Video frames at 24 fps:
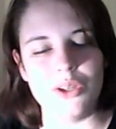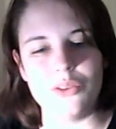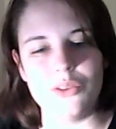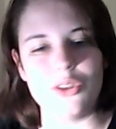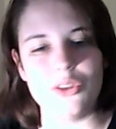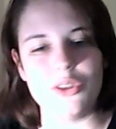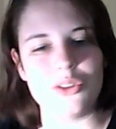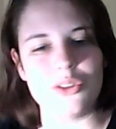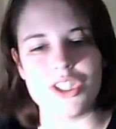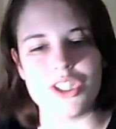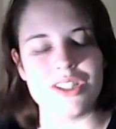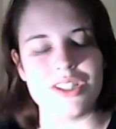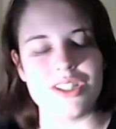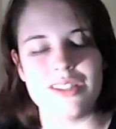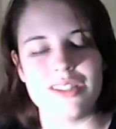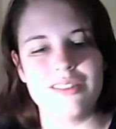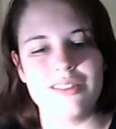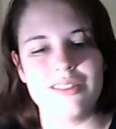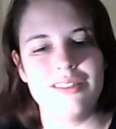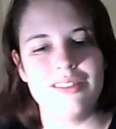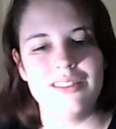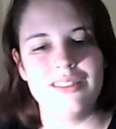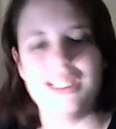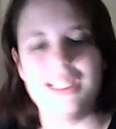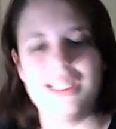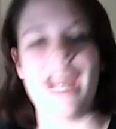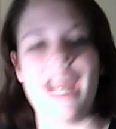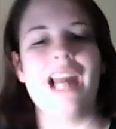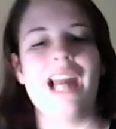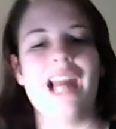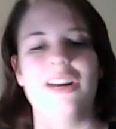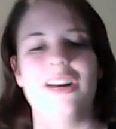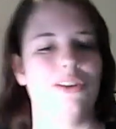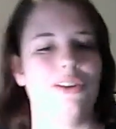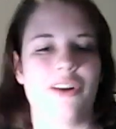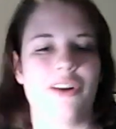you're just
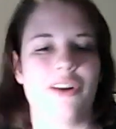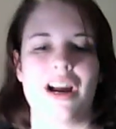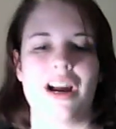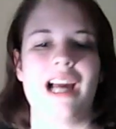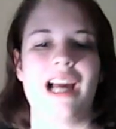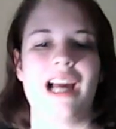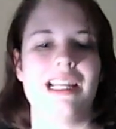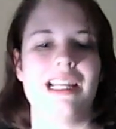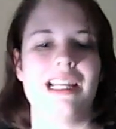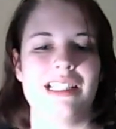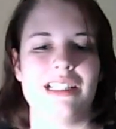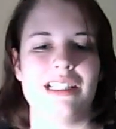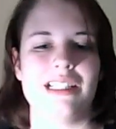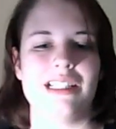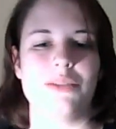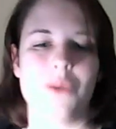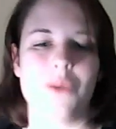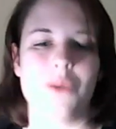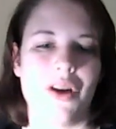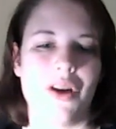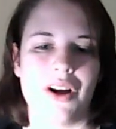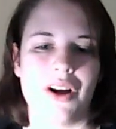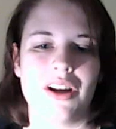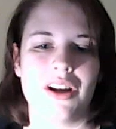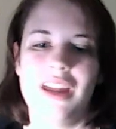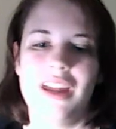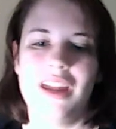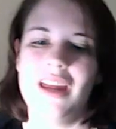categorized, is wrong.